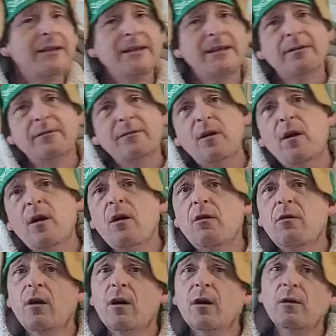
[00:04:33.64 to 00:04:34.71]
dear,
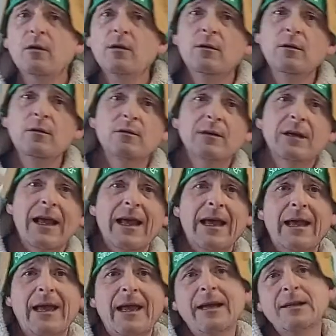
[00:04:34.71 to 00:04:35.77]
for old
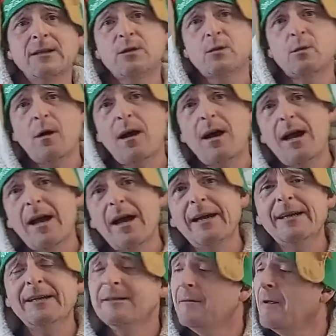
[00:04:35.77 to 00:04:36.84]
lang
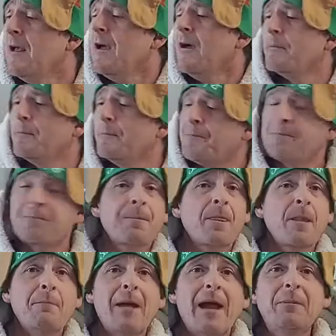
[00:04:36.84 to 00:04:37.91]
swine.
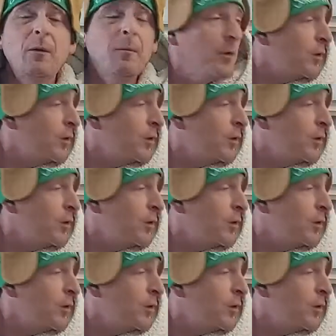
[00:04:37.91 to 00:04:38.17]
Maple